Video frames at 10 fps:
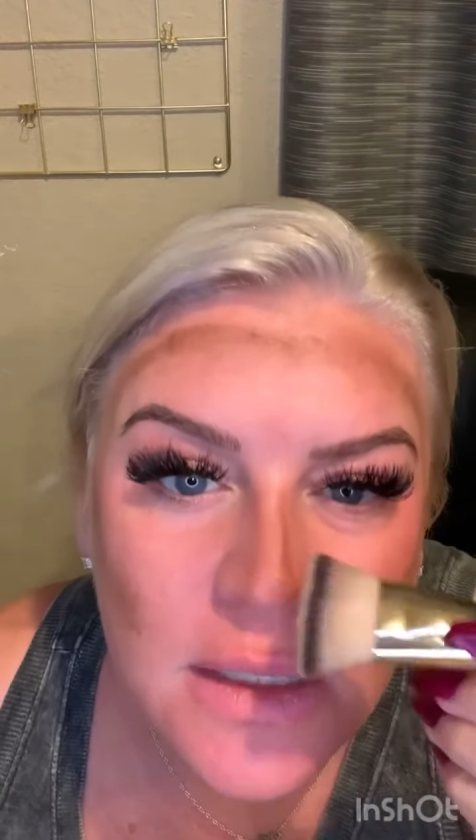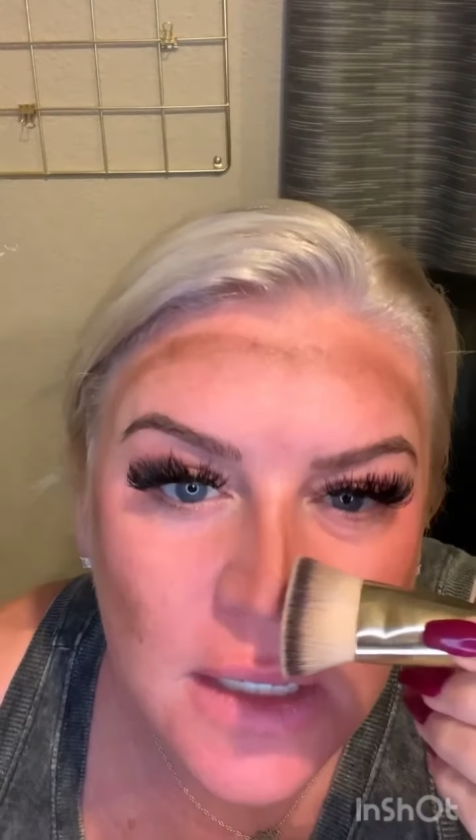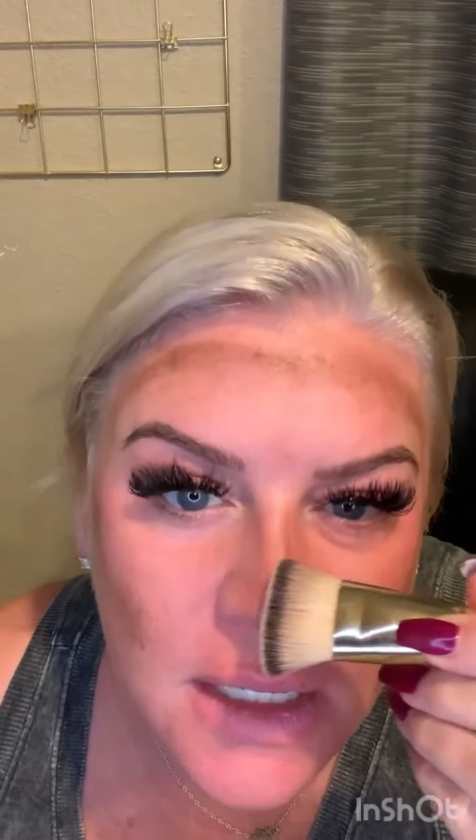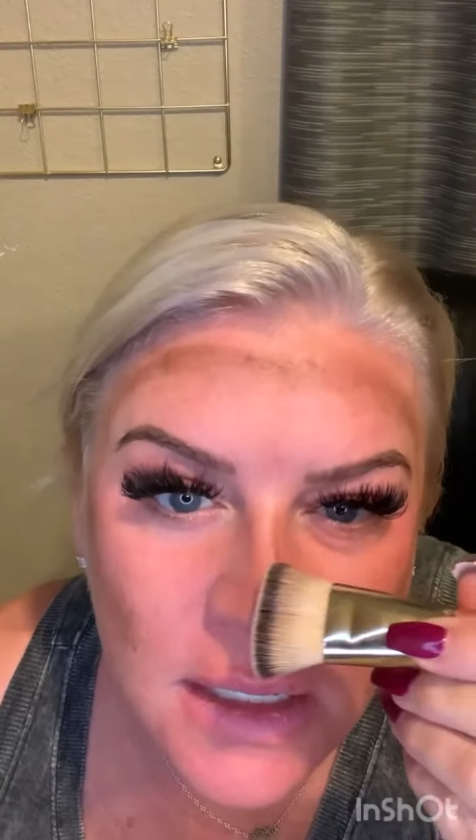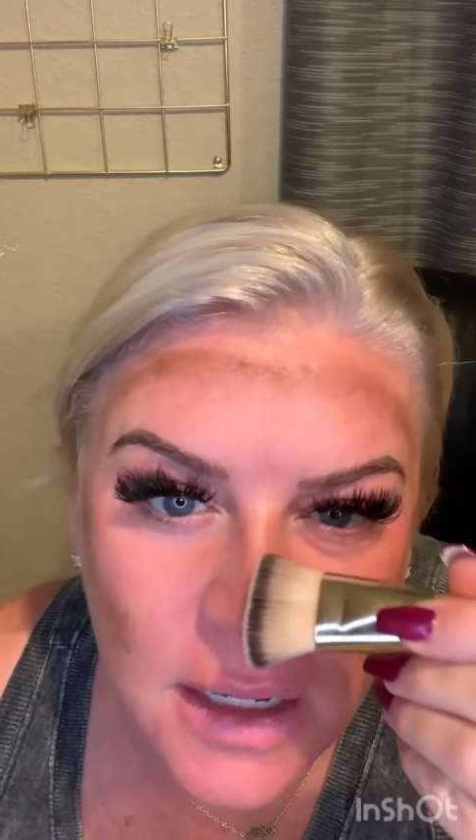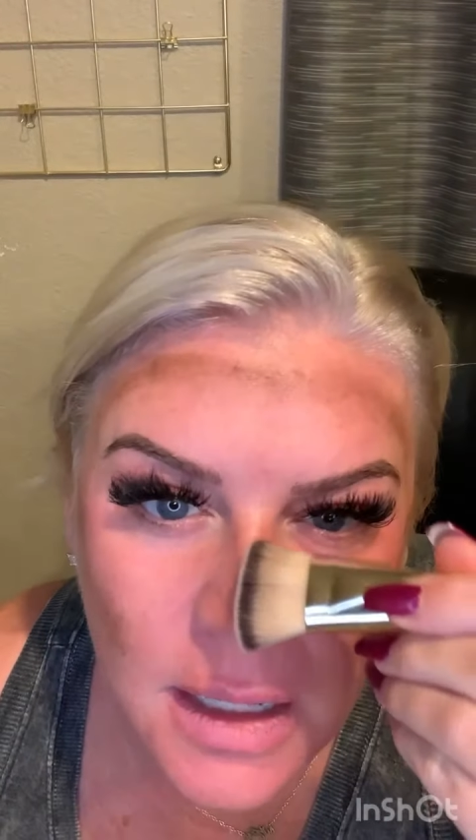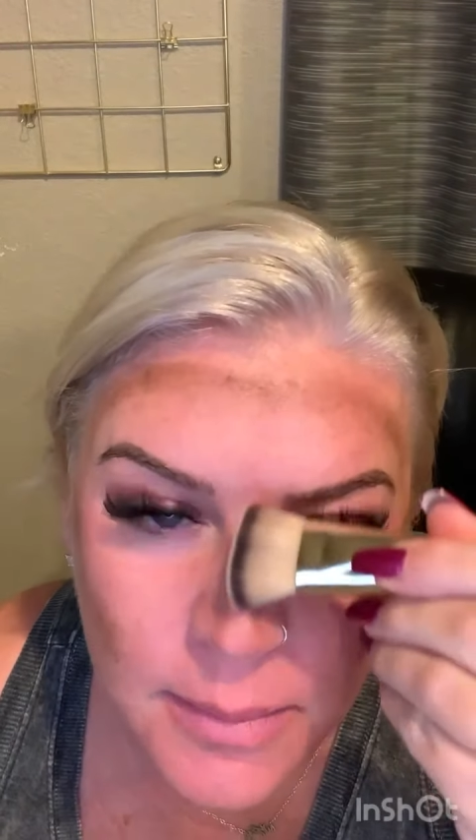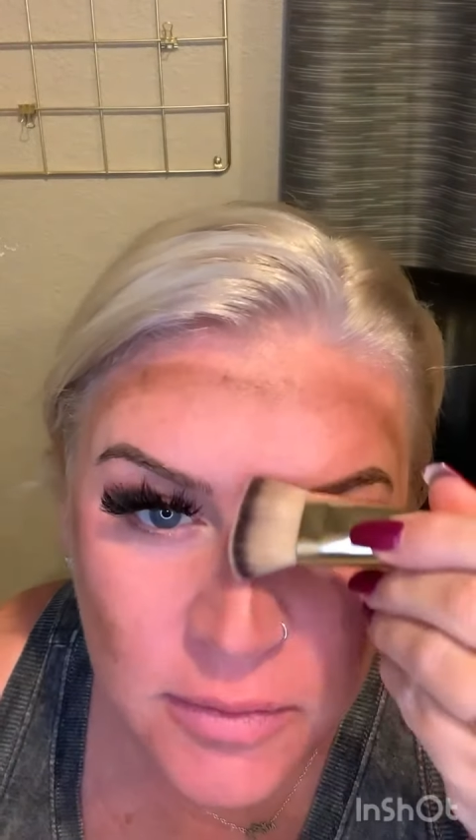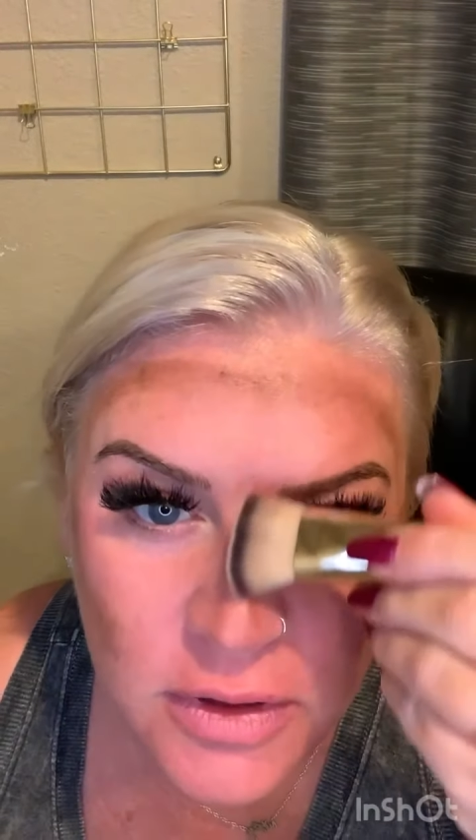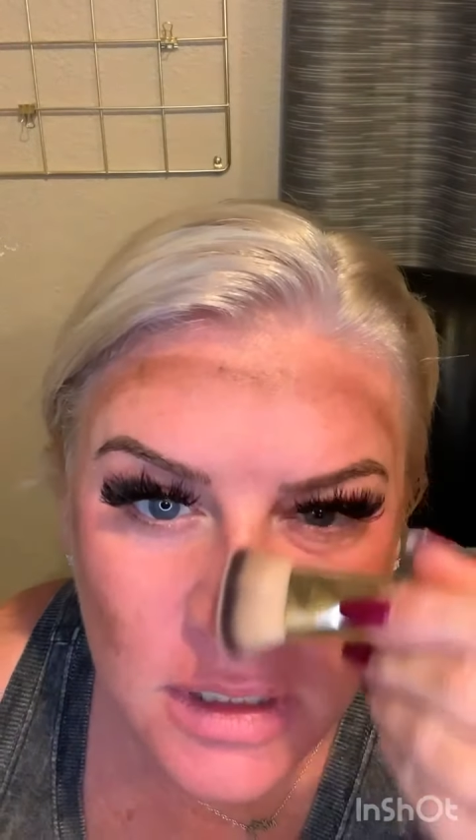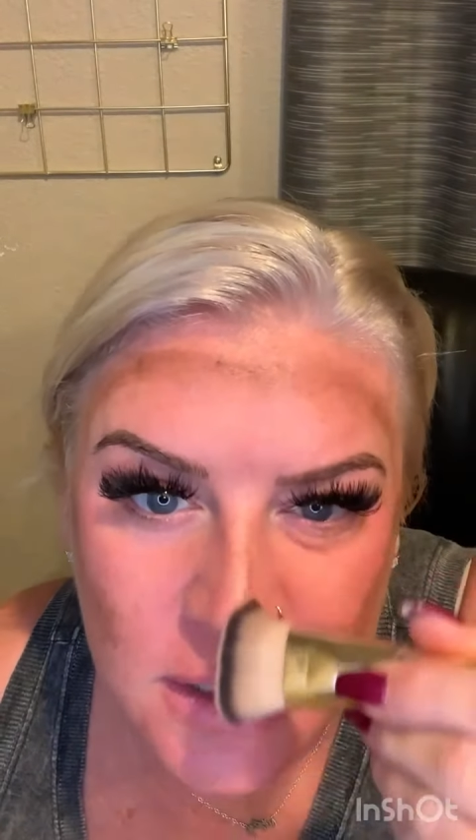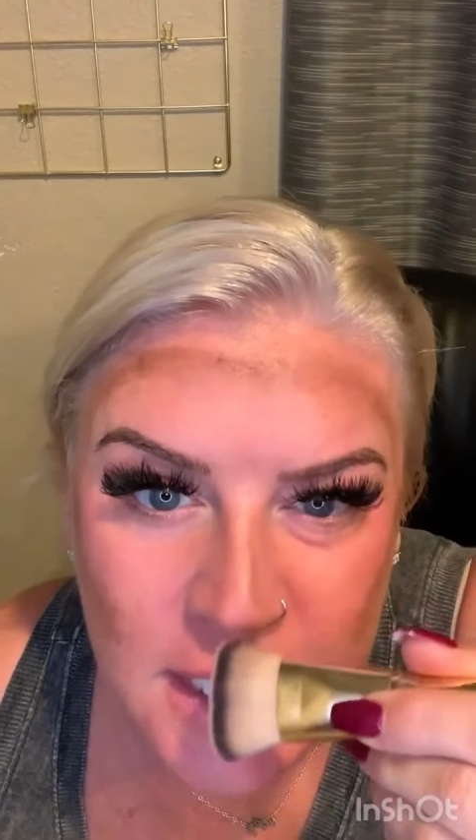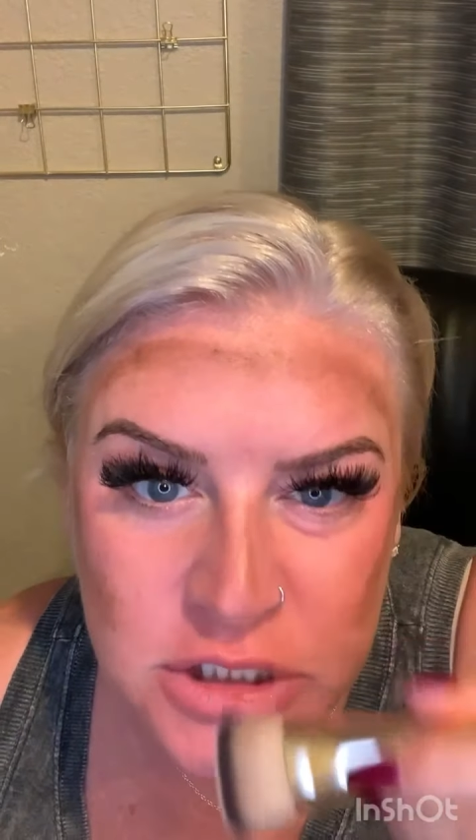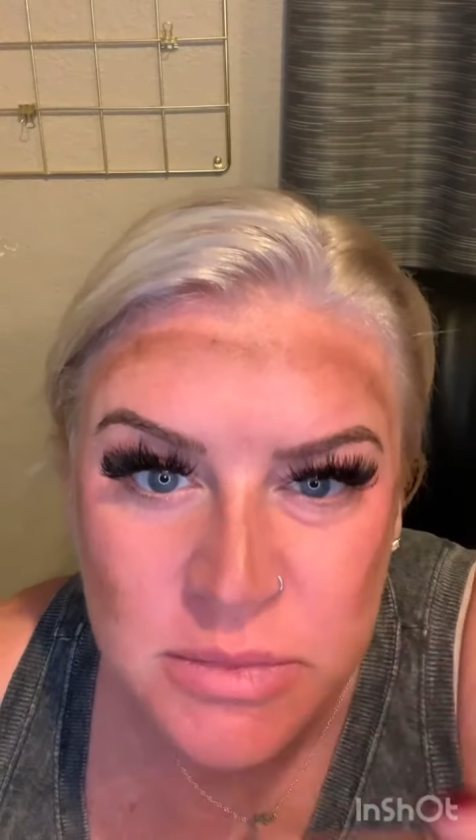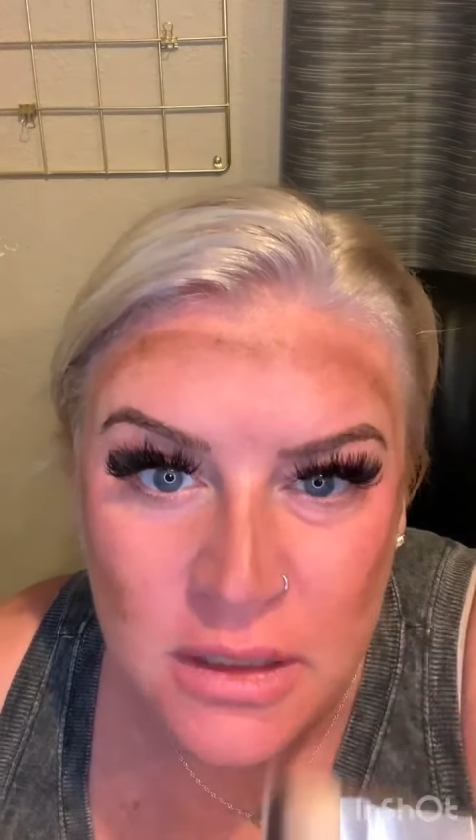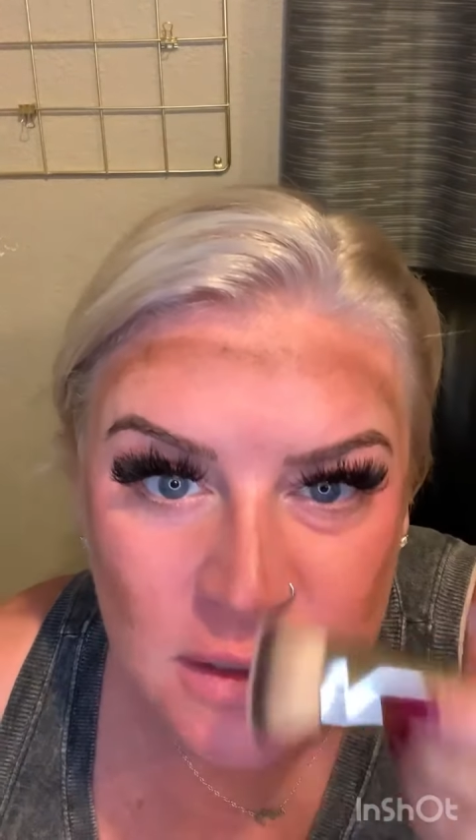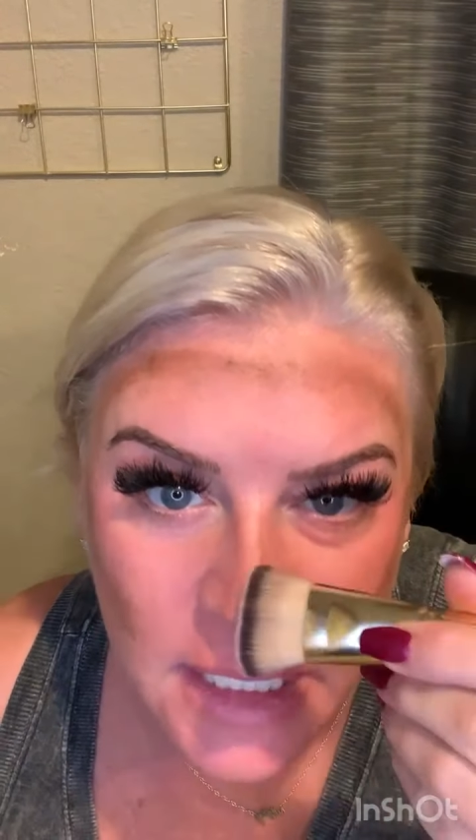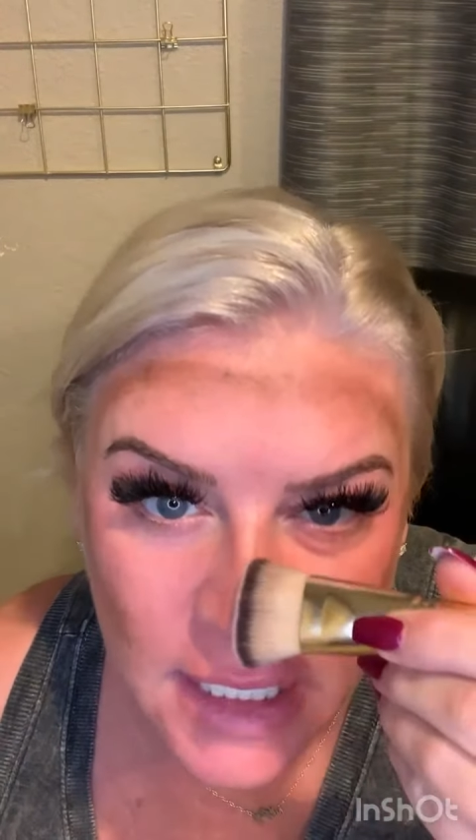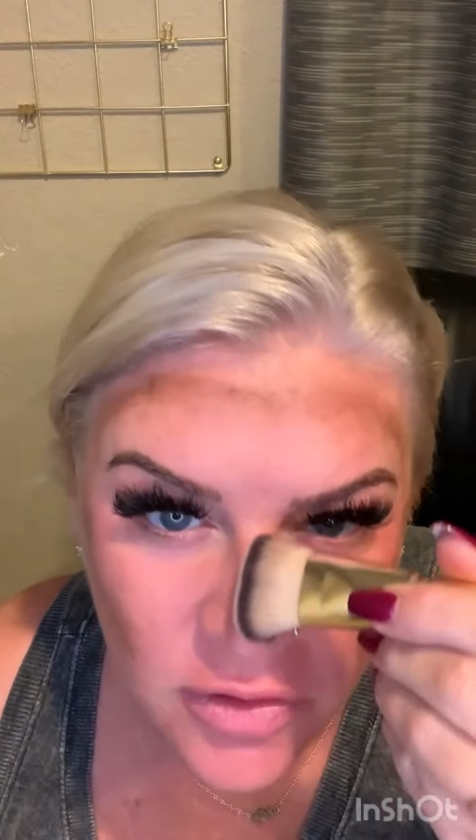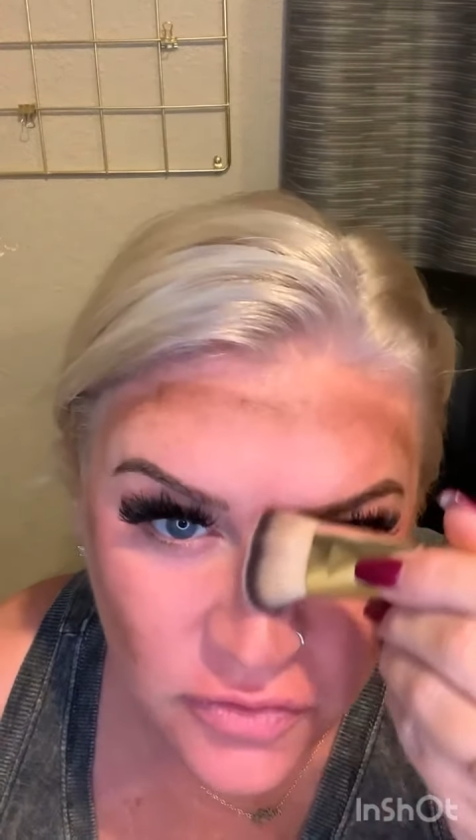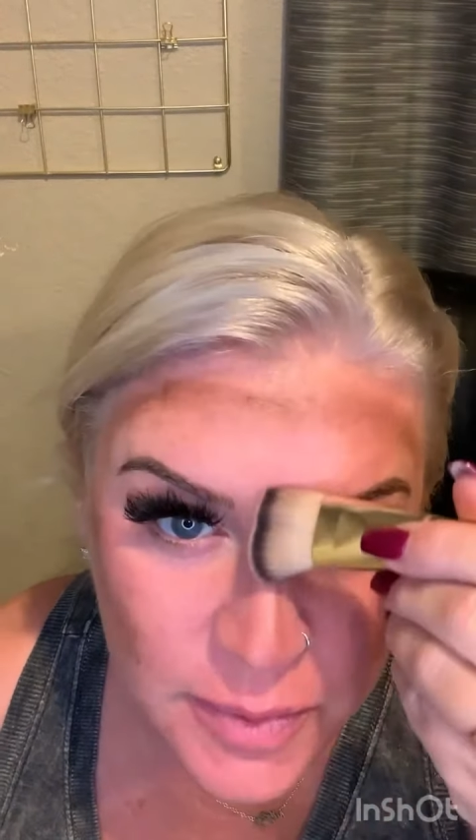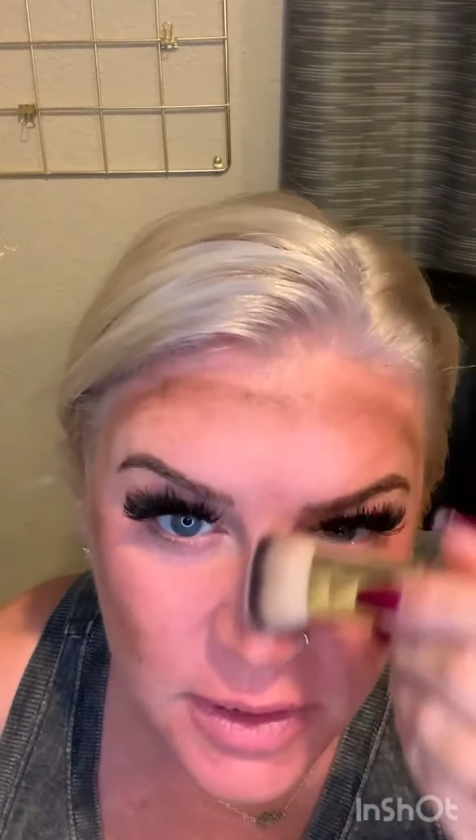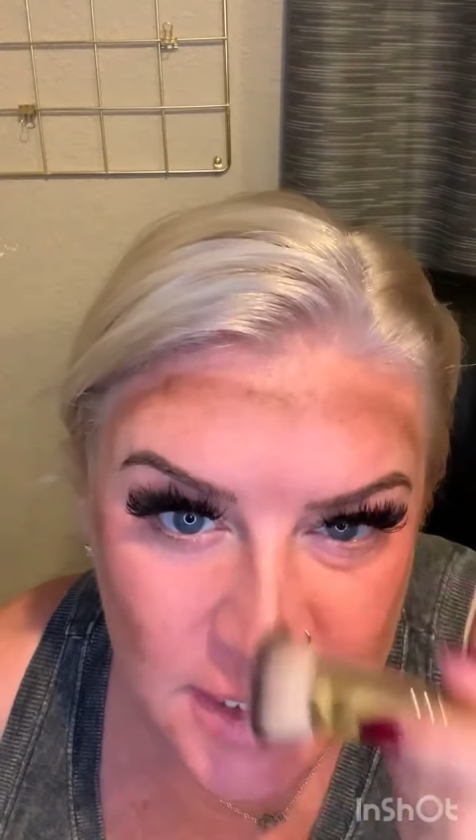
And if you're catching me on the live, hit